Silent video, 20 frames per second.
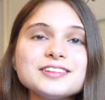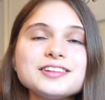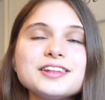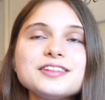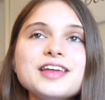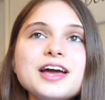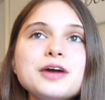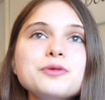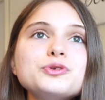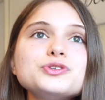that
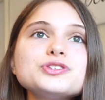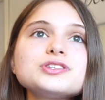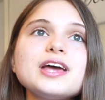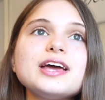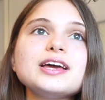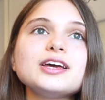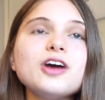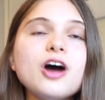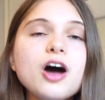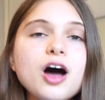they will
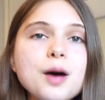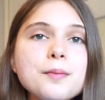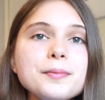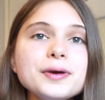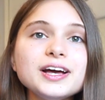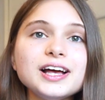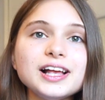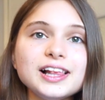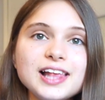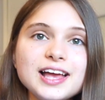stay calm
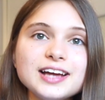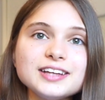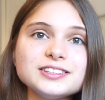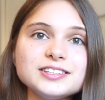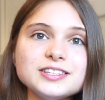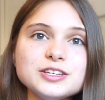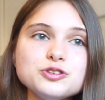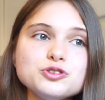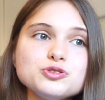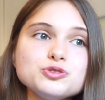and
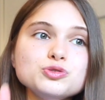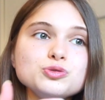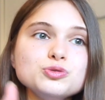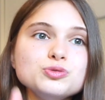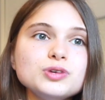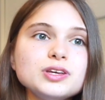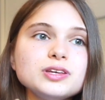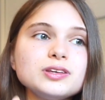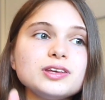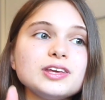collected to
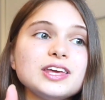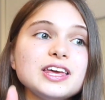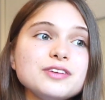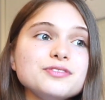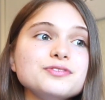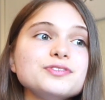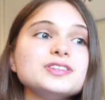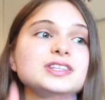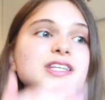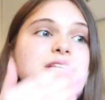
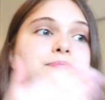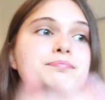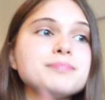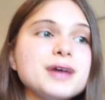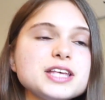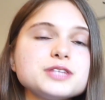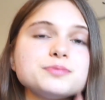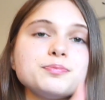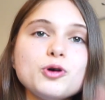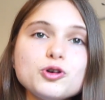give the
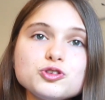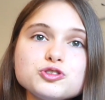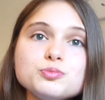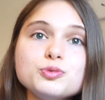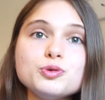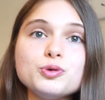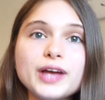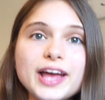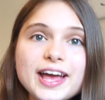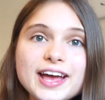best
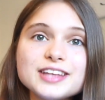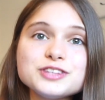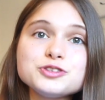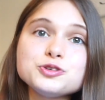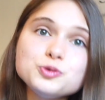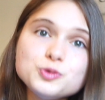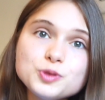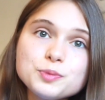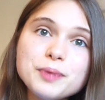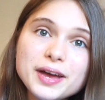possible care
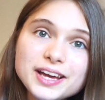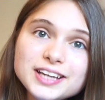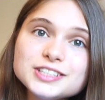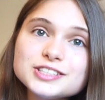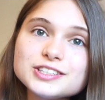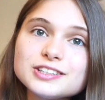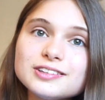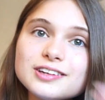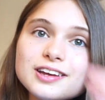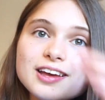to the
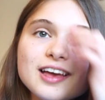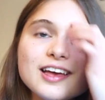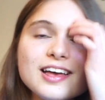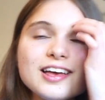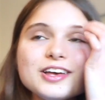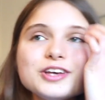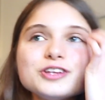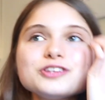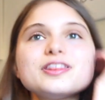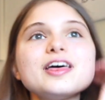patient.
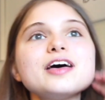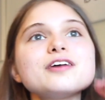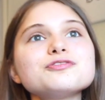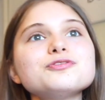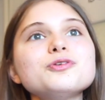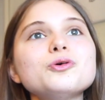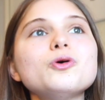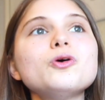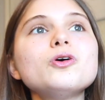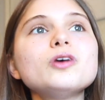
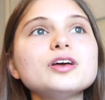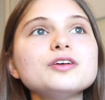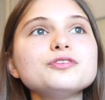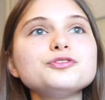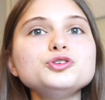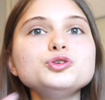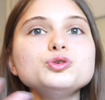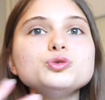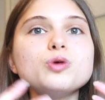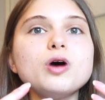Therefore,
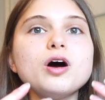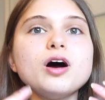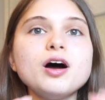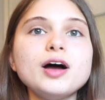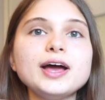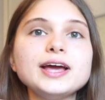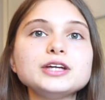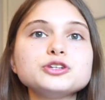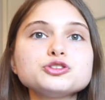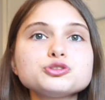if you
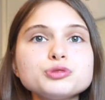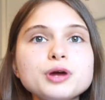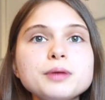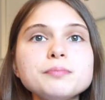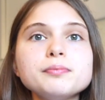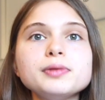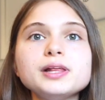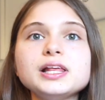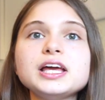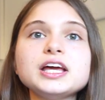are a
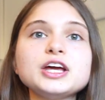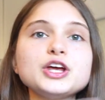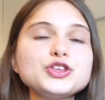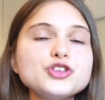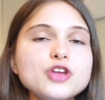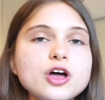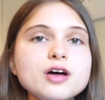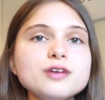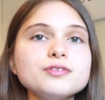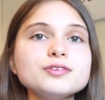trembling,
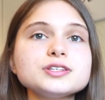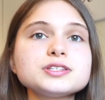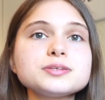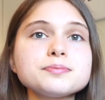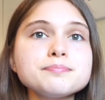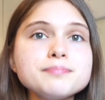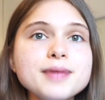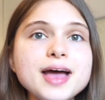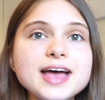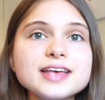nervous
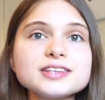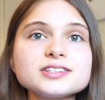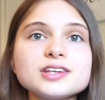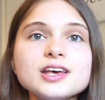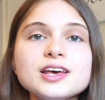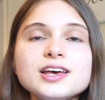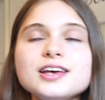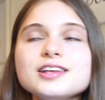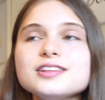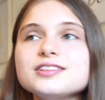mess,
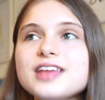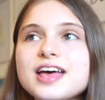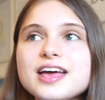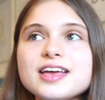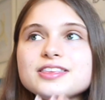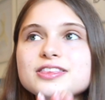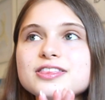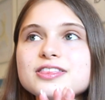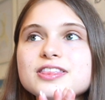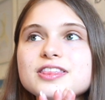
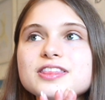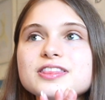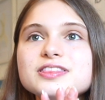then